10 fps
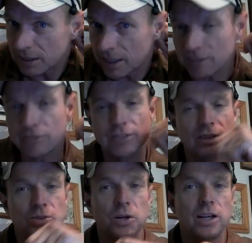lot of
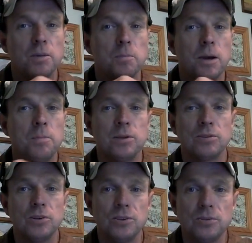adrenaline pumping
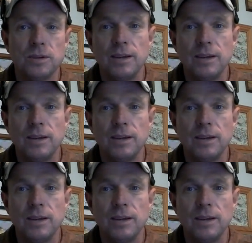through you